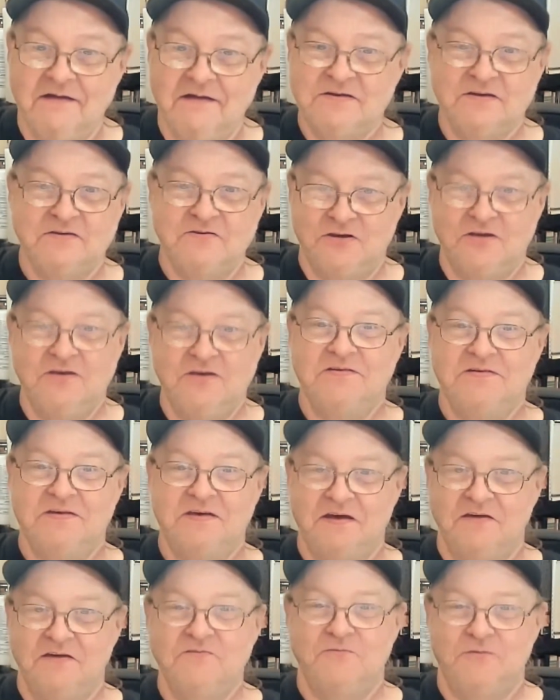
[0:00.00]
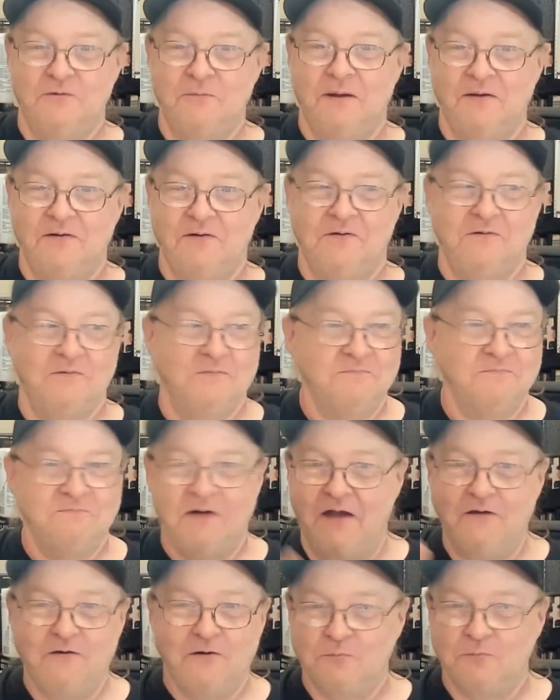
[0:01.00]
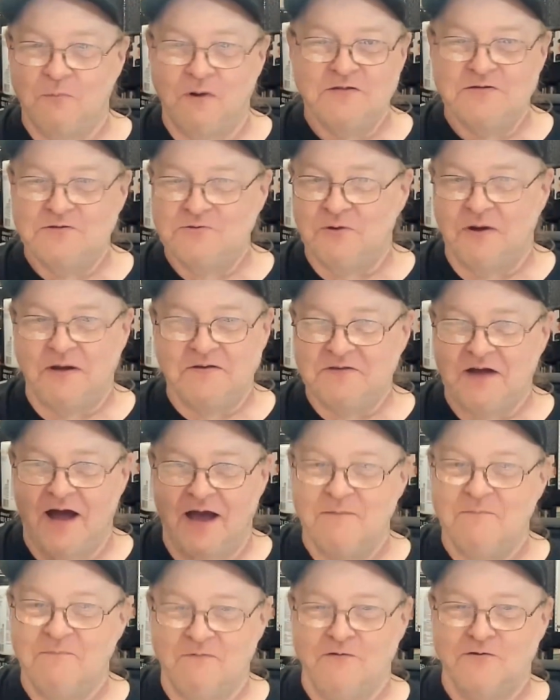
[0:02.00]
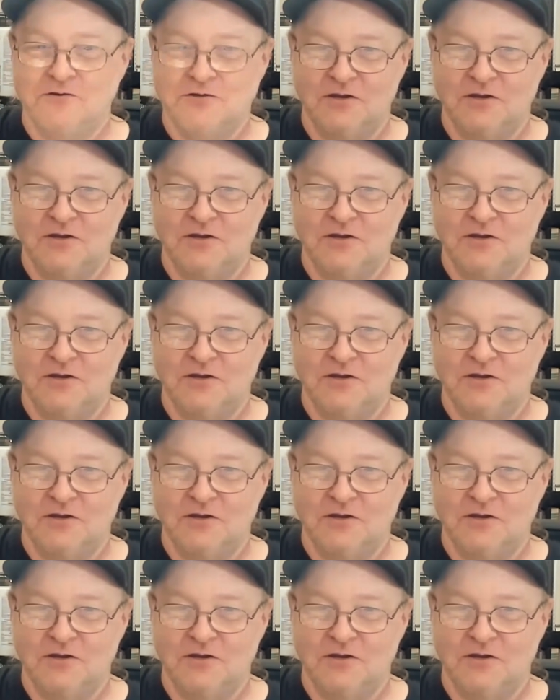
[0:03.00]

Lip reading: a cheesy instrumental 101 strings type version